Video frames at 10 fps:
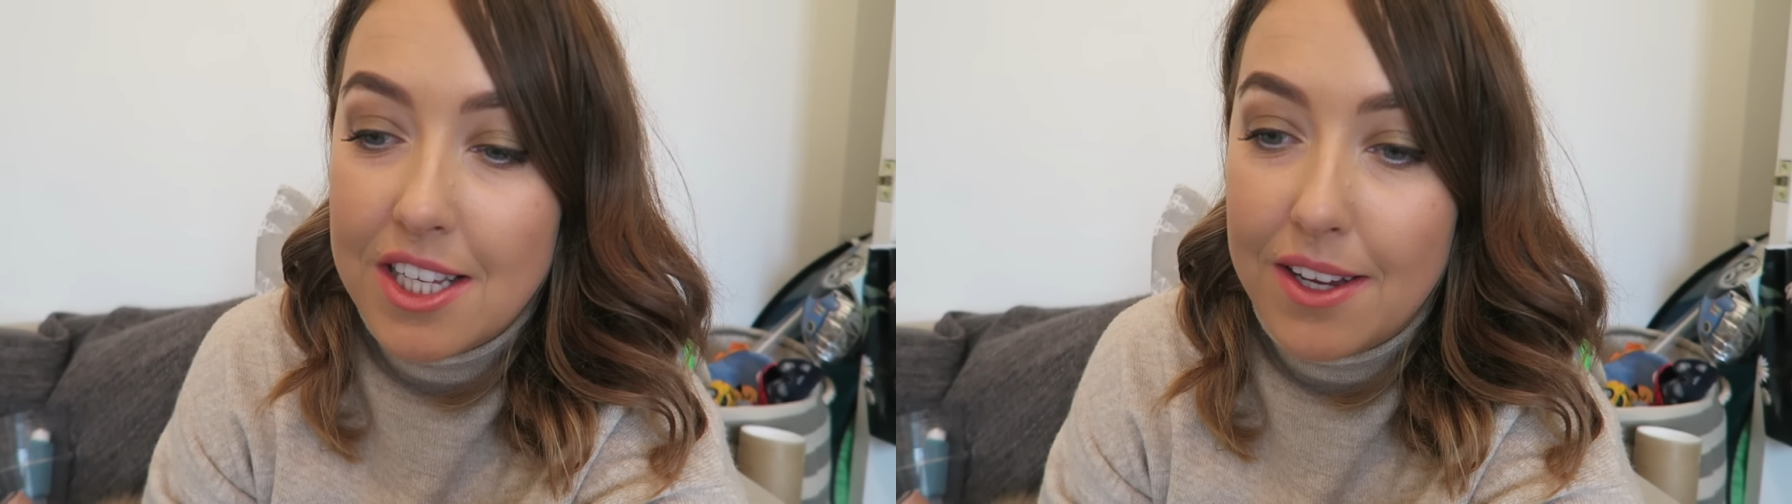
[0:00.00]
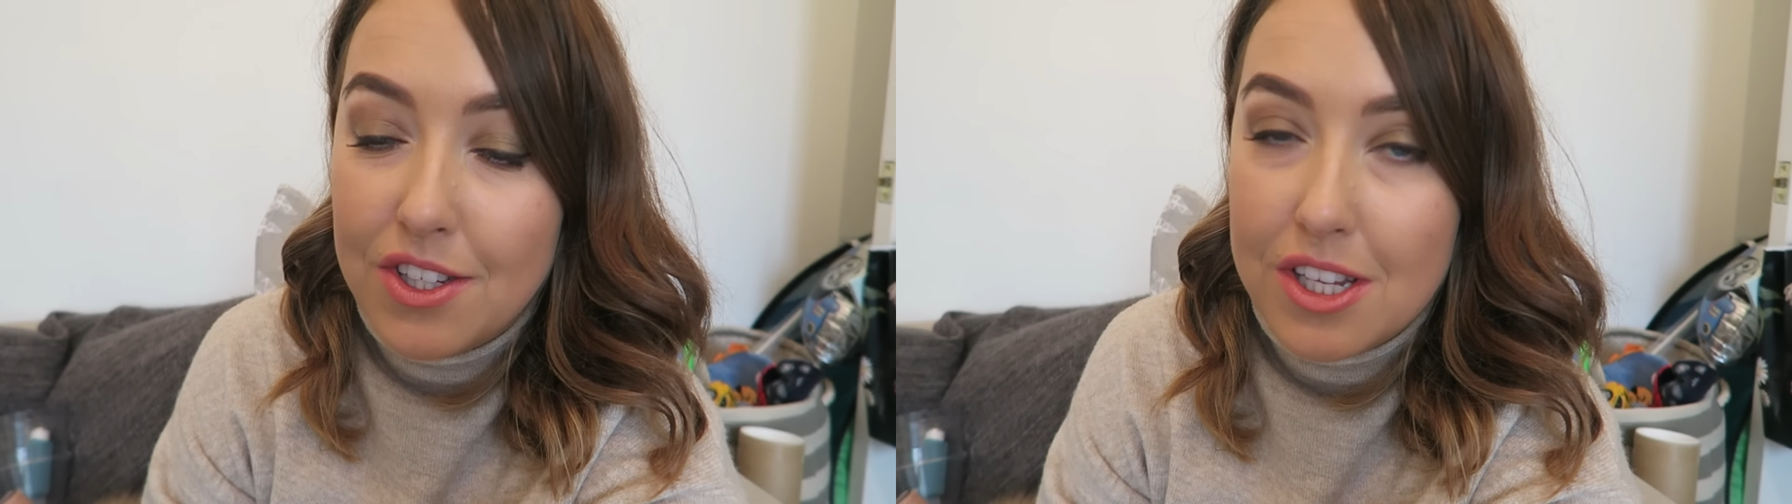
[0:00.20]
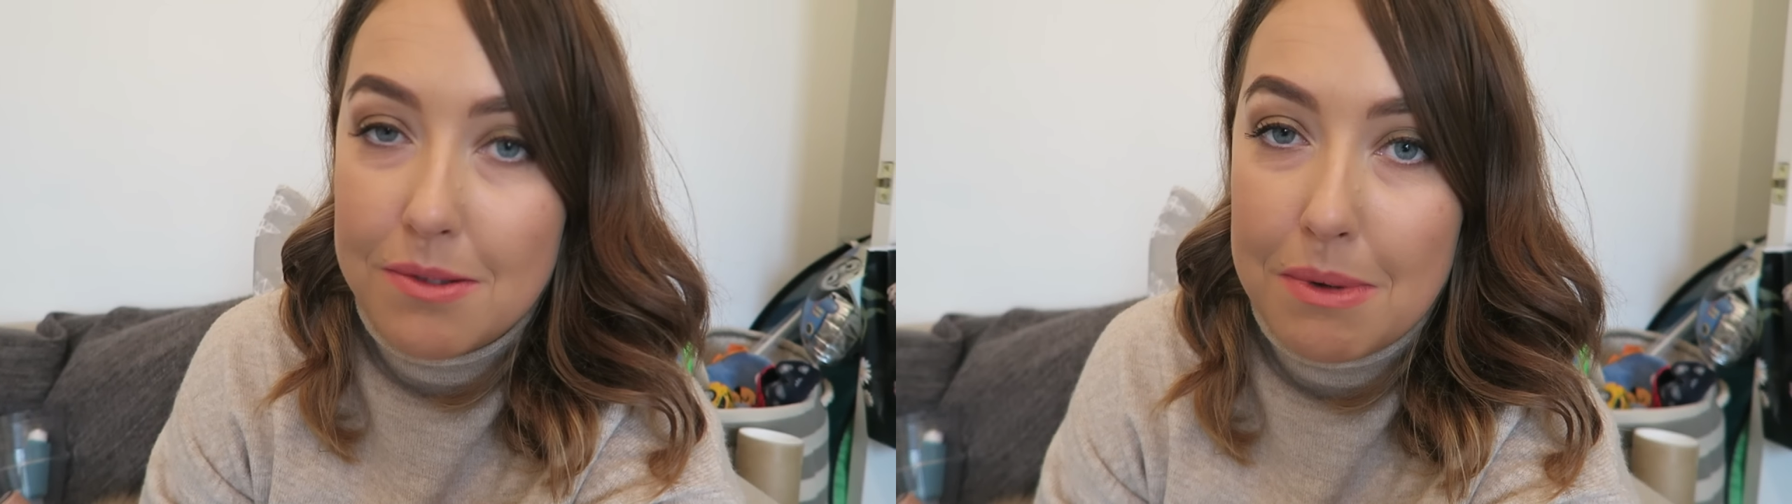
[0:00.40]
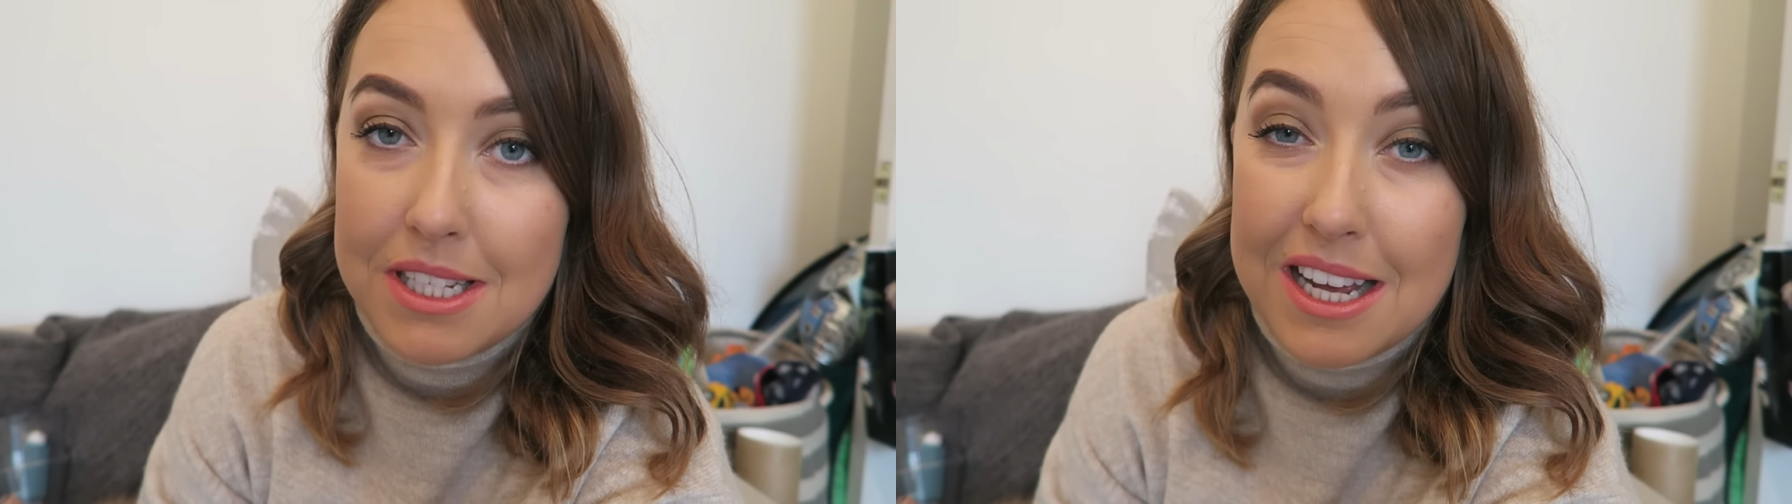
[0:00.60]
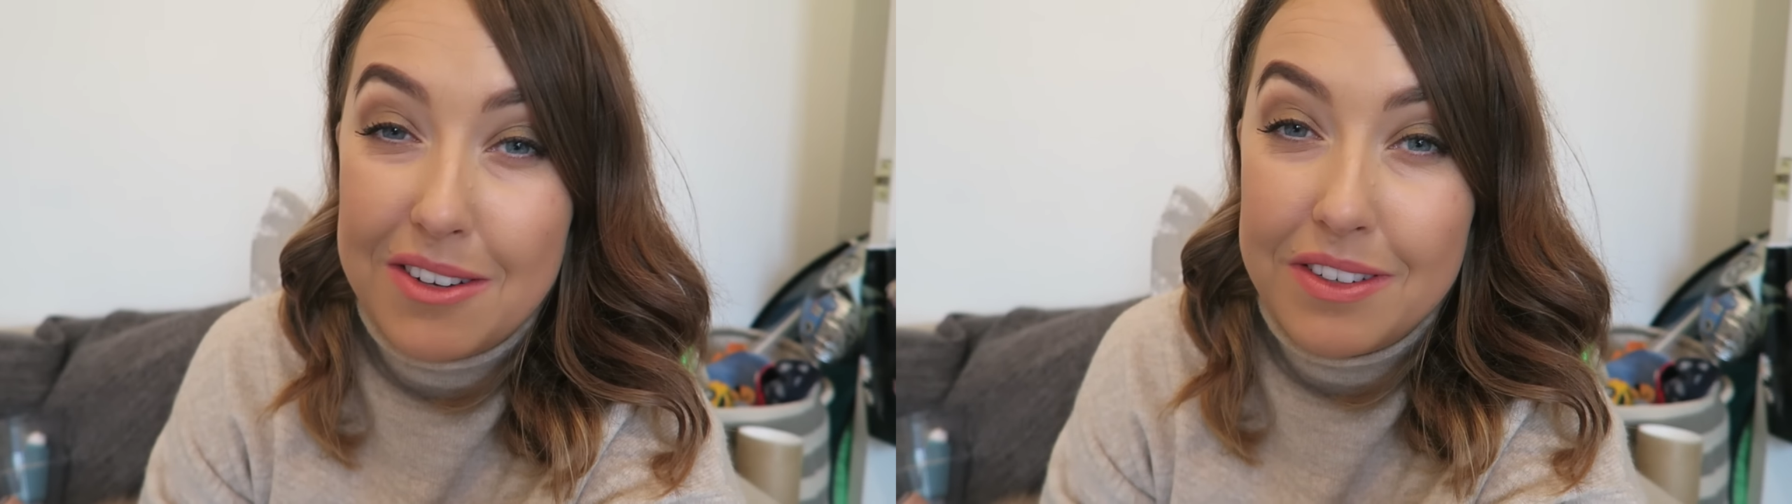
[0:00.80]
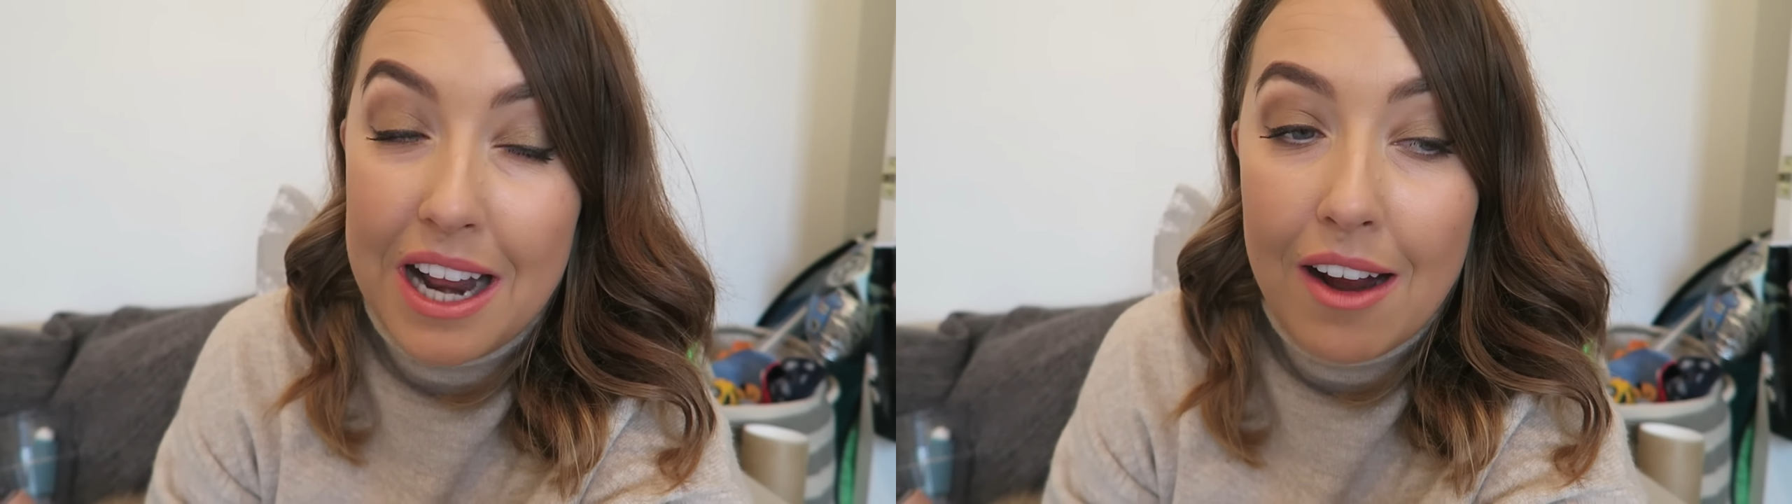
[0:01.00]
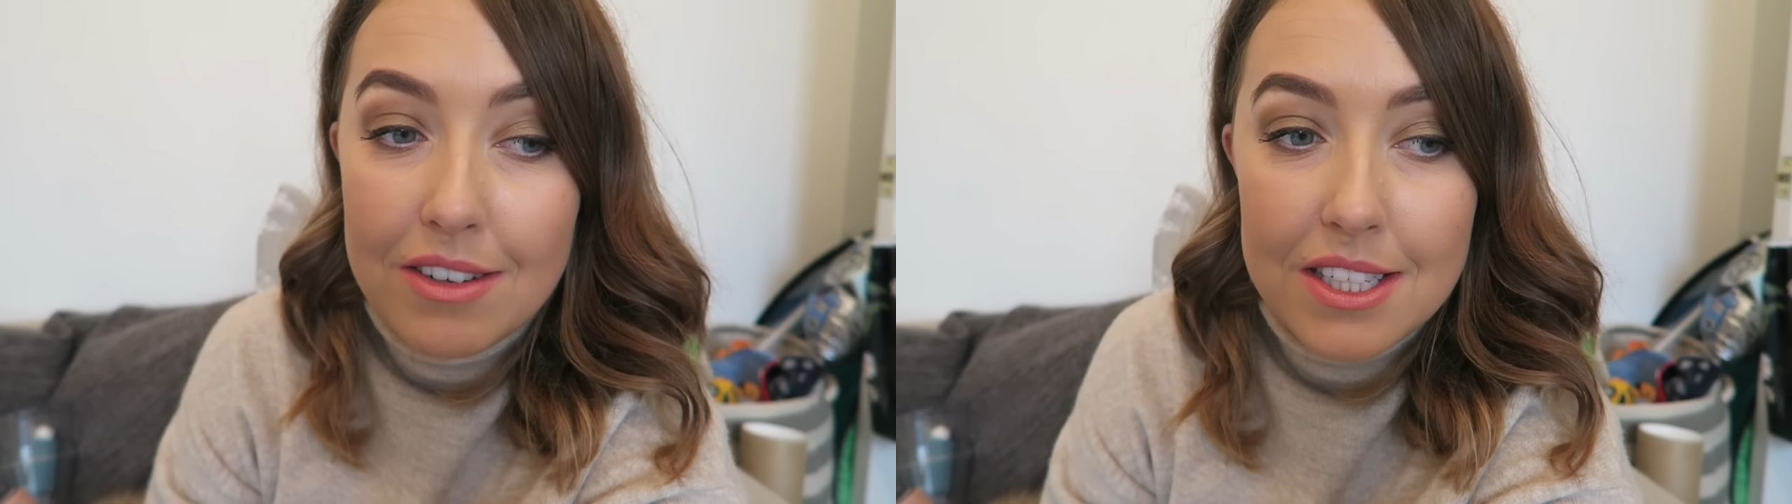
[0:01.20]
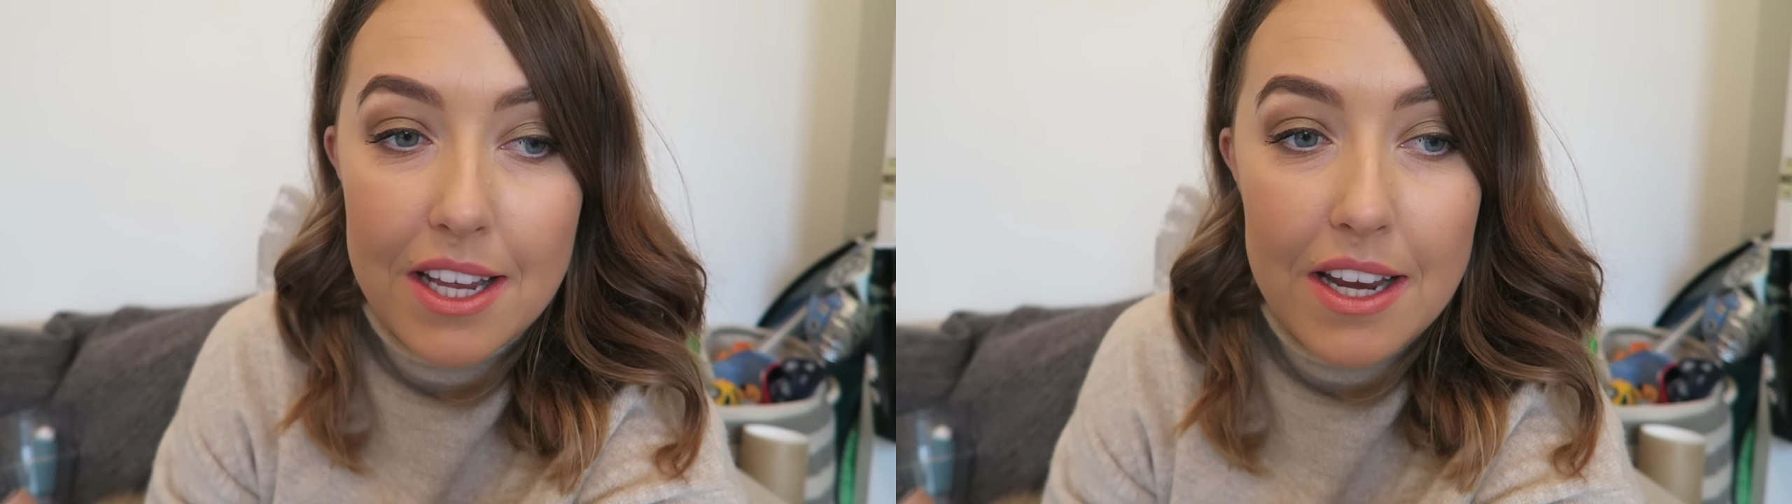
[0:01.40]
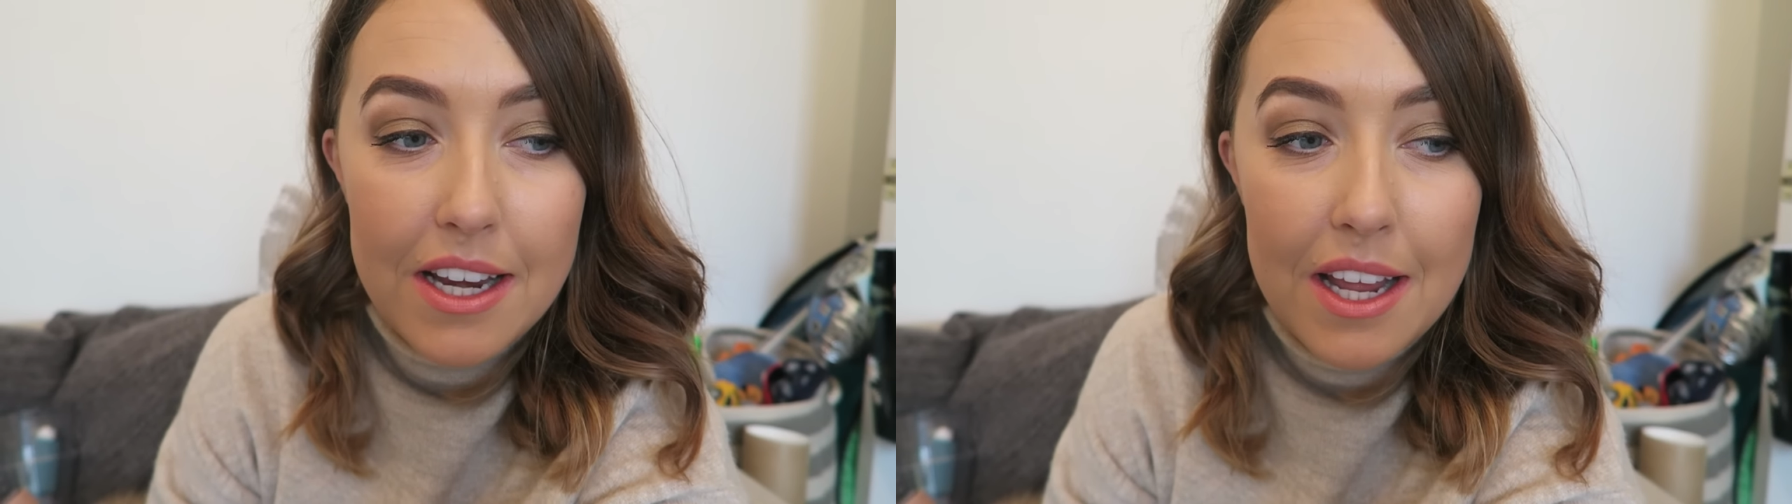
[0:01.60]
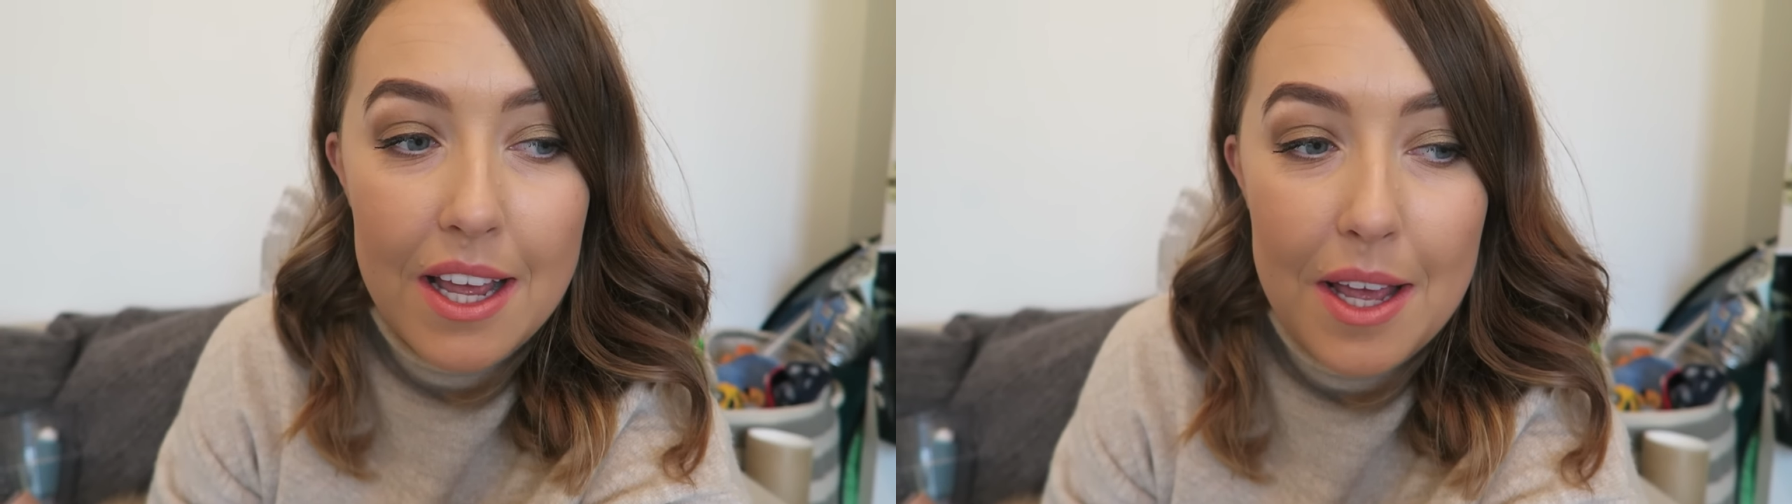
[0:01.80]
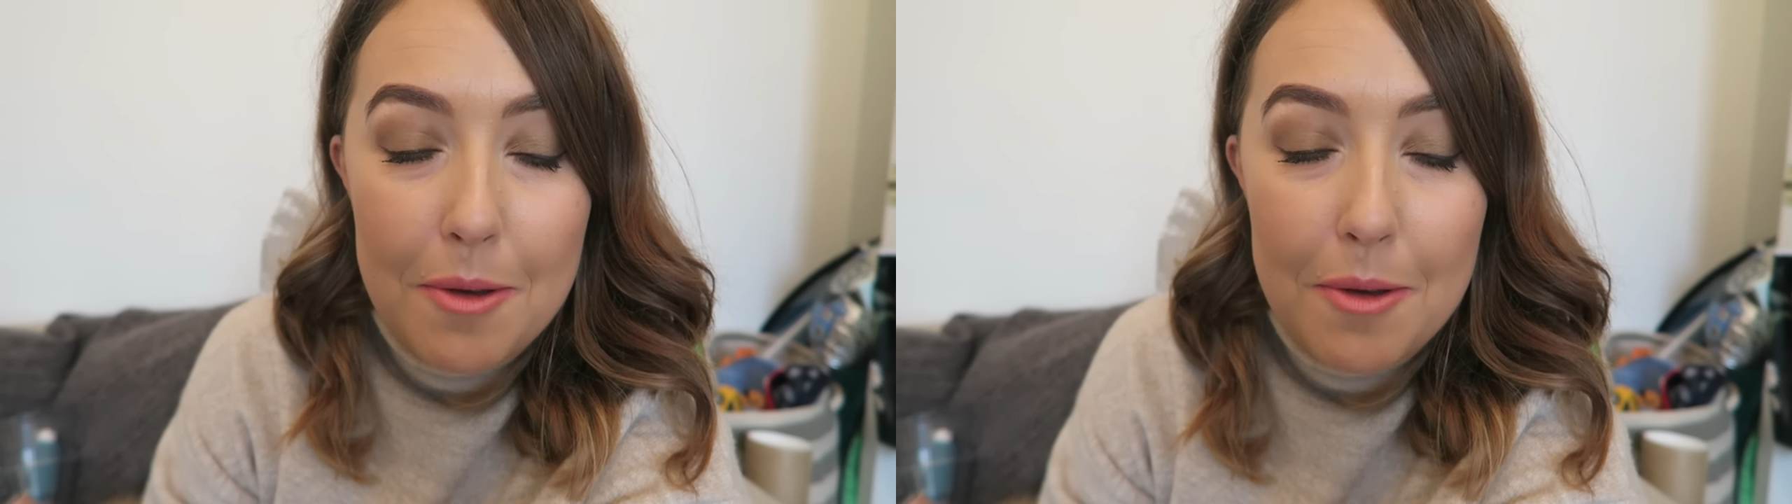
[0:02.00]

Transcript: So it's just myself and Harrison,